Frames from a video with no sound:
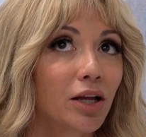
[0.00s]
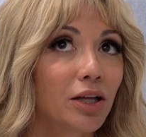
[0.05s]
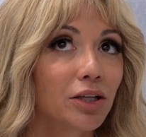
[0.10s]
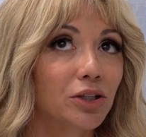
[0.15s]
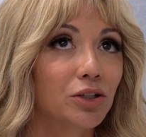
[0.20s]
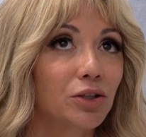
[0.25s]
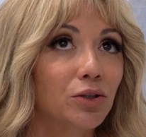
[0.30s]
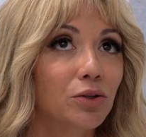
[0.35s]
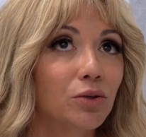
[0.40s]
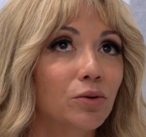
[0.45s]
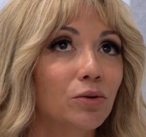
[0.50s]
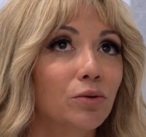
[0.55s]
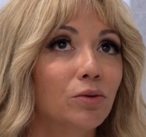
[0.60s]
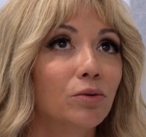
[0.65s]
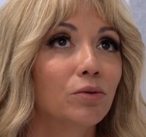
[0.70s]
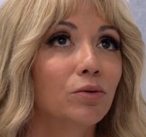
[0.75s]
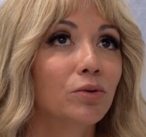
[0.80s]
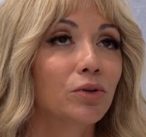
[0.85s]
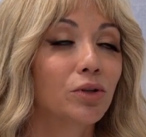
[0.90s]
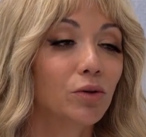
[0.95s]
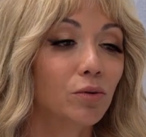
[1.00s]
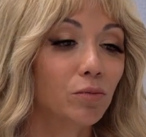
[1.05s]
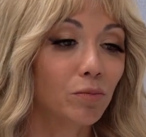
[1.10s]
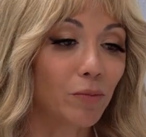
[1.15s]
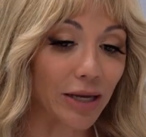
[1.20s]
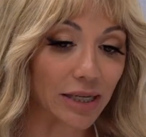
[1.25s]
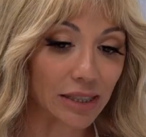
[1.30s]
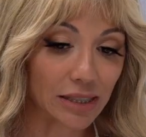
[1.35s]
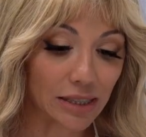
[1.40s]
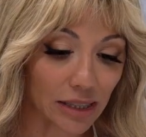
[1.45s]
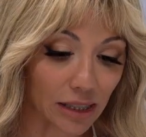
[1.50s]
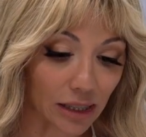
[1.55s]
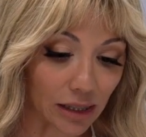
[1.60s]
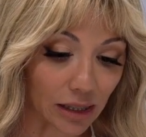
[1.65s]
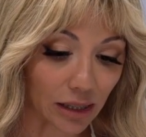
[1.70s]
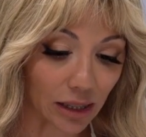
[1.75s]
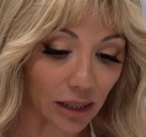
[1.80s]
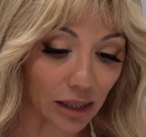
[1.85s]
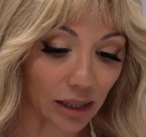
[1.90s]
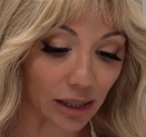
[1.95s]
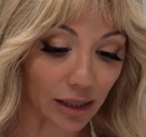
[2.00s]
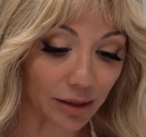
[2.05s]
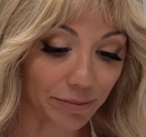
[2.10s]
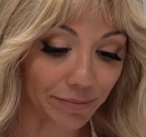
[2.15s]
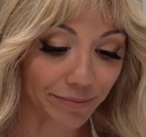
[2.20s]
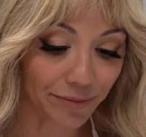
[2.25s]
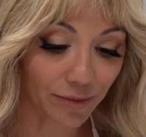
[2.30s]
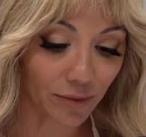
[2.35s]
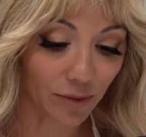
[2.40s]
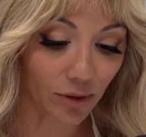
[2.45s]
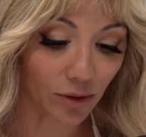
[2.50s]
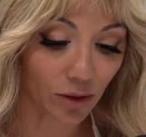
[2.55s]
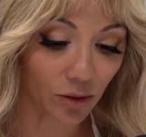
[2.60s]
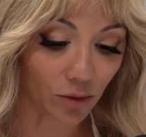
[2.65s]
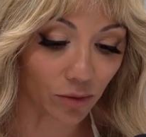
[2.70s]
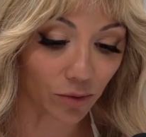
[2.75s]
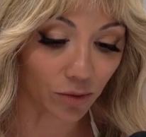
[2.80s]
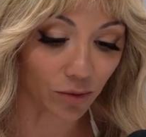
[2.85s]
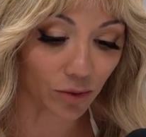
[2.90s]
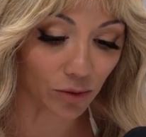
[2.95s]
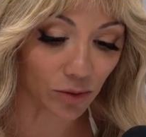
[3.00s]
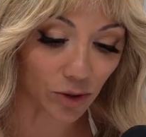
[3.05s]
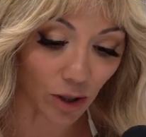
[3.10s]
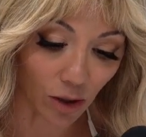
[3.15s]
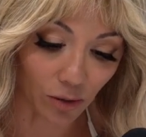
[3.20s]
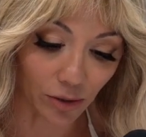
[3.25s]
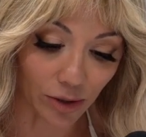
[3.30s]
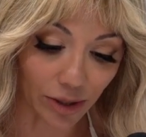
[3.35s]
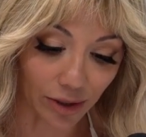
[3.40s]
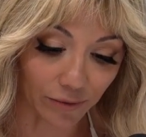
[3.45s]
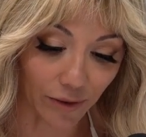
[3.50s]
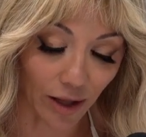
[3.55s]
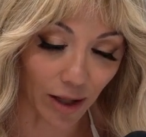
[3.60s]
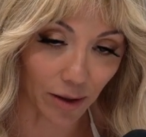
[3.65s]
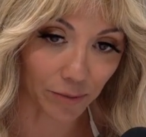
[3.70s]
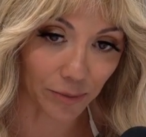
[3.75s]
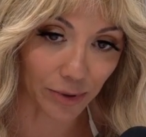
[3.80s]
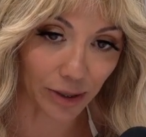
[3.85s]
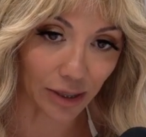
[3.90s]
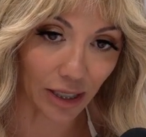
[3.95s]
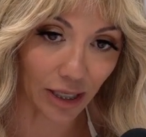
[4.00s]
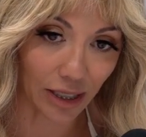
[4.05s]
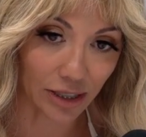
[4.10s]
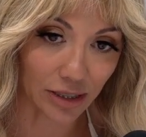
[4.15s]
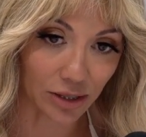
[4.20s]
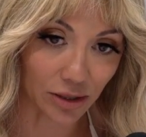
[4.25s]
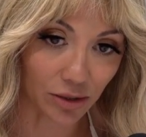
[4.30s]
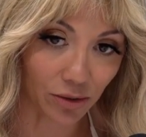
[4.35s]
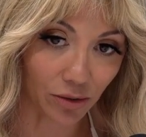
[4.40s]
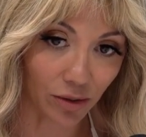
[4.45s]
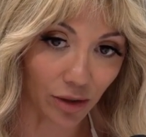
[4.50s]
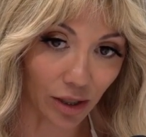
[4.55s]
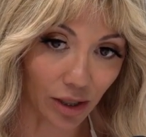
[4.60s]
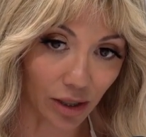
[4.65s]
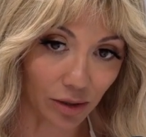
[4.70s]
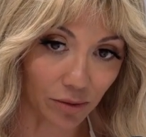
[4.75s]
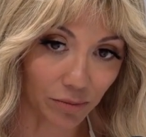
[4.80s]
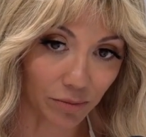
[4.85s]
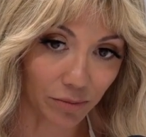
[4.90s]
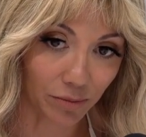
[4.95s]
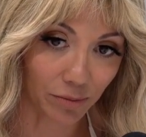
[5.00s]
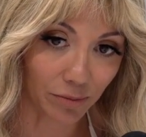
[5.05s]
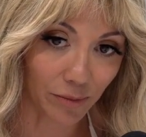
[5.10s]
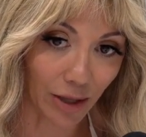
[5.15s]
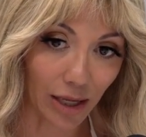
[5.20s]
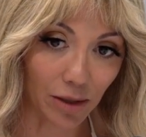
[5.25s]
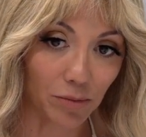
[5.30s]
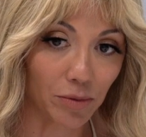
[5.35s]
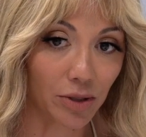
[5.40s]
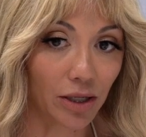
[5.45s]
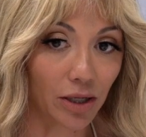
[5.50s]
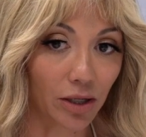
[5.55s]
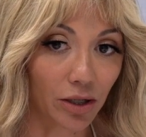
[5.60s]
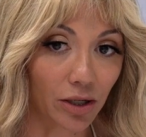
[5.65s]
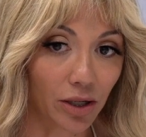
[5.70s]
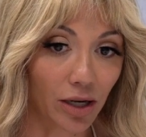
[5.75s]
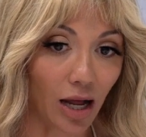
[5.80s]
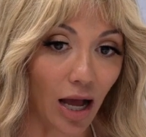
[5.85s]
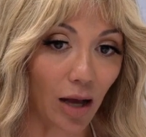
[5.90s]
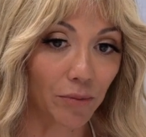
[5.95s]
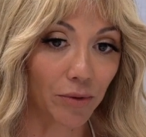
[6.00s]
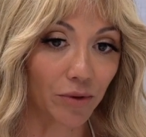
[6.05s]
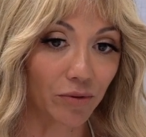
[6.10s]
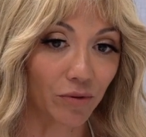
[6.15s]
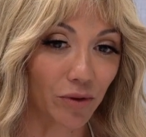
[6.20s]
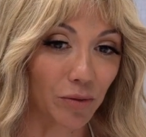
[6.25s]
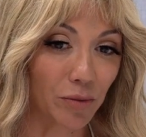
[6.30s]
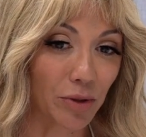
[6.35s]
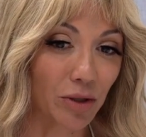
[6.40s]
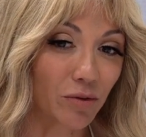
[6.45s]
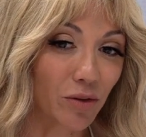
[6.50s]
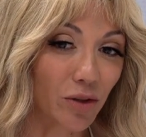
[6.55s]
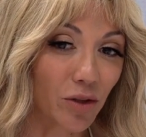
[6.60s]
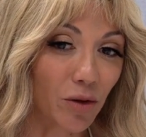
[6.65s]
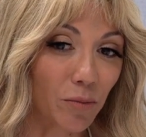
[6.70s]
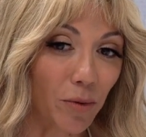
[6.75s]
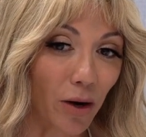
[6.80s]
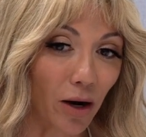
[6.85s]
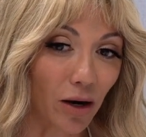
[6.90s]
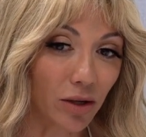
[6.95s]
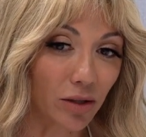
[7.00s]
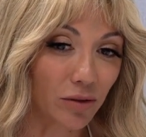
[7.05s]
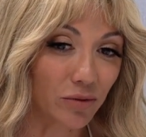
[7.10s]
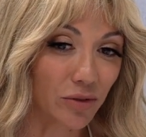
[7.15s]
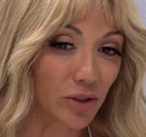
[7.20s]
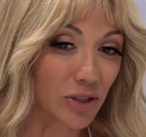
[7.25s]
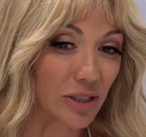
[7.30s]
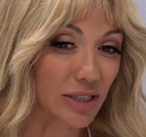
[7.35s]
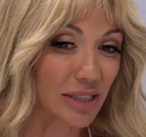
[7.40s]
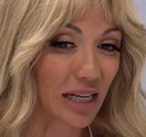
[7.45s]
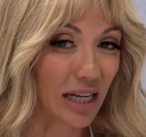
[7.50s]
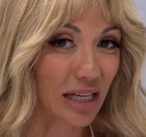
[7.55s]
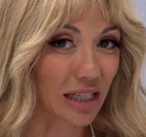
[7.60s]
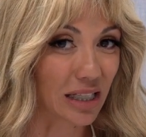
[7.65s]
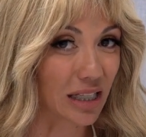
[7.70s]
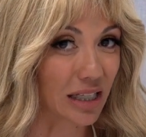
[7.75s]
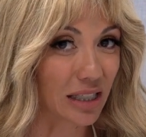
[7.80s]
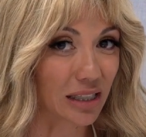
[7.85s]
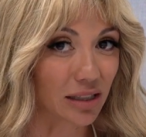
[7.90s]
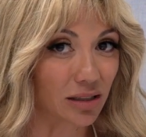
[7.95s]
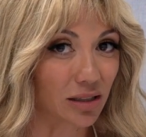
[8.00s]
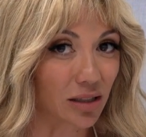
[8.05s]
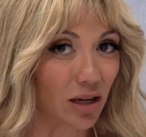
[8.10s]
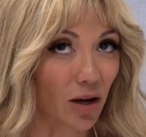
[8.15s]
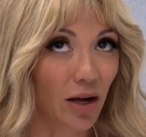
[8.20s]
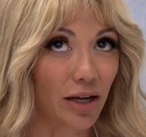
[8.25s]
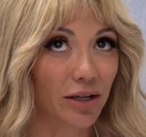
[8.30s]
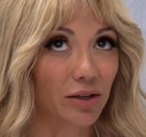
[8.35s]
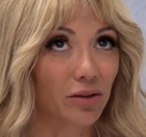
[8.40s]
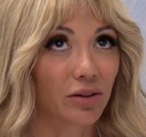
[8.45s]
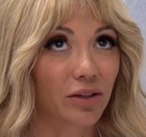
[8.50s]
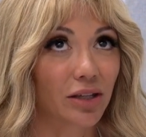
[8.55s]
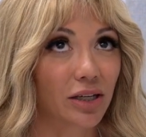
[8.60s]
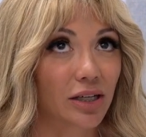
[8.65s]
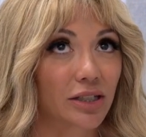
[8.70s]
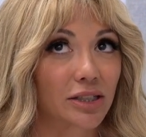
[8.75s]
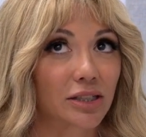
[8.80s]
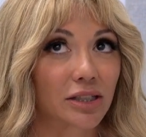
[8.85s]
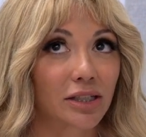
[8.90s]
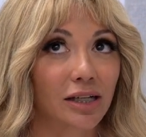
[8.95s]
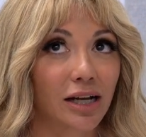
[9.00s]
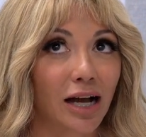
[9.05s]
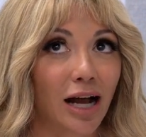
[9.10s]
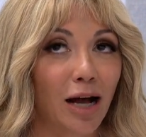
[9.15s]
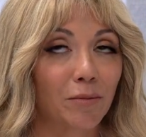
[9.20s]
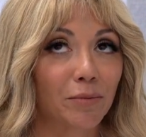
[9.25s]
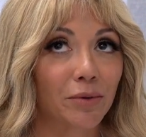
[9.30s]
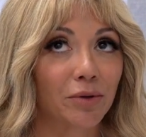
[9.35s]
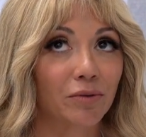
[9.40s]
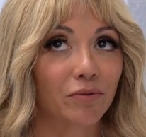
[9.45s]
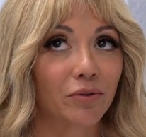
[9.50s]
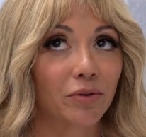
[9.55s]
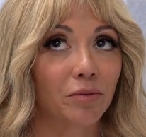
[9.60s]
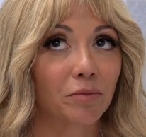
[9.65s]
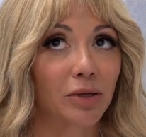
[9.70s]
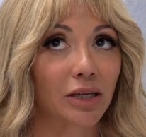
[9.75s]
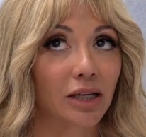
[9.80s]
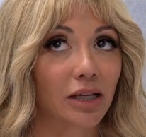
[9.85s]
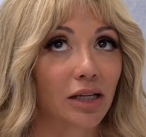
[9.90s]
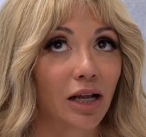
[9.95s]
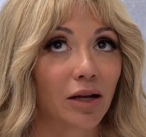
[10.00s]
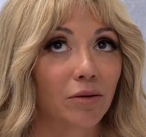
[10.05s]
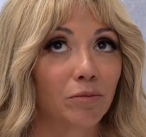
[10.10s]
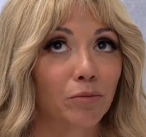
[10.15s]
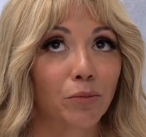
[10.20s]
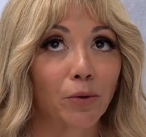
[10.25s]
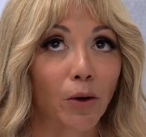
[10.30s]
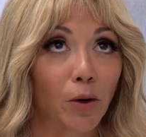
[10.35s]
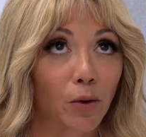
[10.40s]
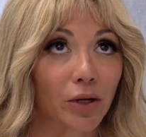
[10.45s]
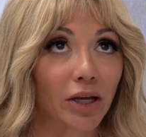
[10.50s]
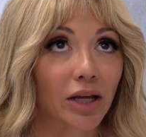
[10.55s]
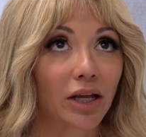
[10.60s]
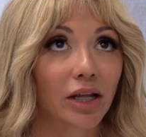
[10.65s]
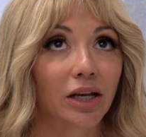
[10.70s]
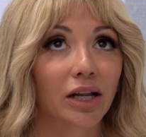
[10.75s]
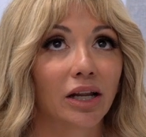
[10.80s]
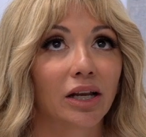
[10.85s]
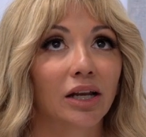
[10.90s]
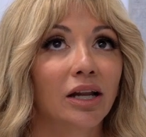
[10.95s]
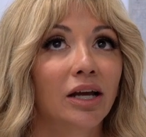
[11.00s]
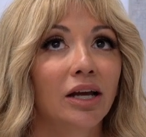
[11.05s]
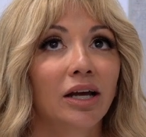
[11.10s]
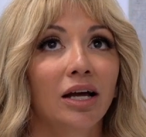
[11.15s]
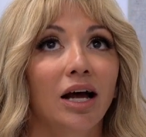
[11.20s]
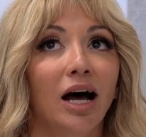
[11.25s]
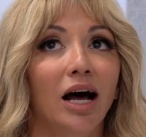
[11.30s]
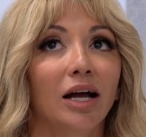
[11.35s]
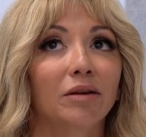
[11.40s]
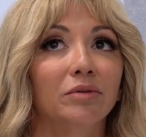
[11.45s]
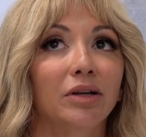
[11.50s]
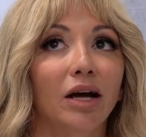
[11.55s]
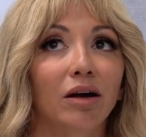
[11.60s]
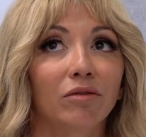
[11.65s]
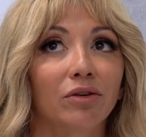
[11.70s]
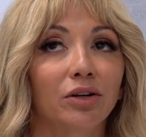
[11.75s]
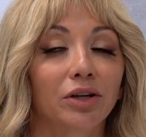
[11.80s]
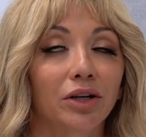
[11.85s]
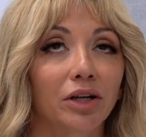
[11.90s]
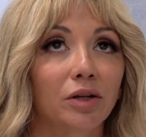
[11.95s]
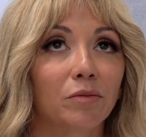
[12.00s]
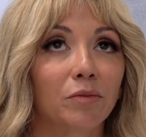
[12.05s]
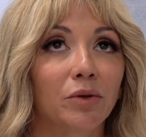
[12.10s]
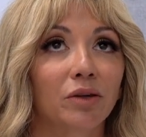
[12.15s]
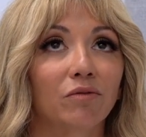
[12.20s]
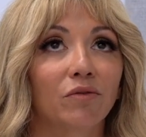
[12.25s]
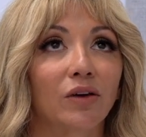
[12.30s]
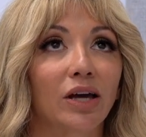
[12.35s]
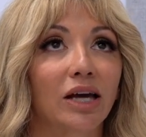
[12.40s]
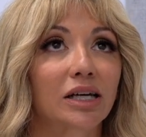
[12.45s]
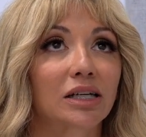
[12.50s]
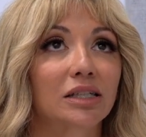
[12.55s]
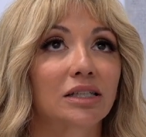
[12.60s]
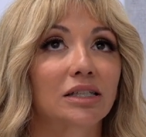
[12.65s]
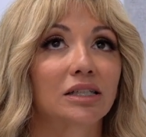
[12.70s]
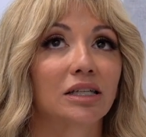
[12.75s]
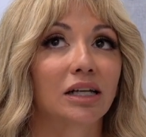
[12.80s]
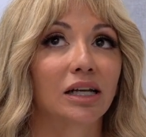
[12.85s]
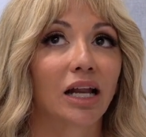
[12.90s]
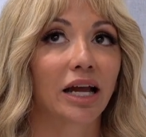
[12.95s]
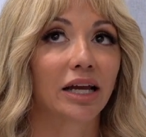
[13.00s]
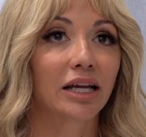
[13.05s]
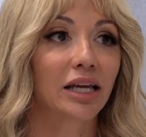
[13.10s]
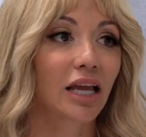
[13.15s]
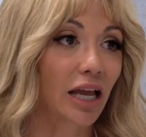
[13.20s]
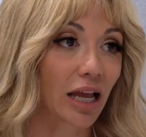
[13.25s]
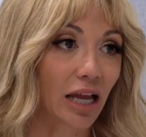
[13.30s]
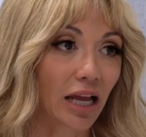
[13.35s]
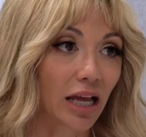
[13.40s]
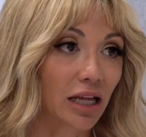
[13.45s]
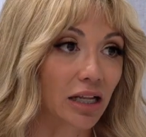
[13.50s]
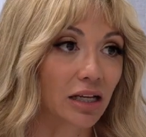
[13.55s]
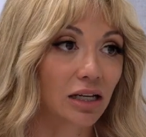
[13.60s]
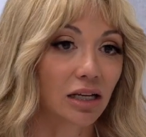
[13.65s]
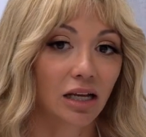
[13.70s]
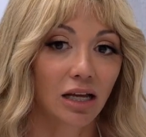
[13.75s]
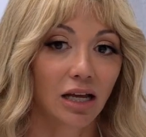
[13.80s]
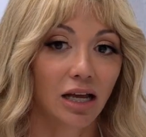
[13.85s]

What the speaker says: you basically you don't give up because you think maybe it could happen for me, even though part of you is kind of like, no, I don't think it's going to happen for me, and I'm broken and I'm never going to be fixed and I can't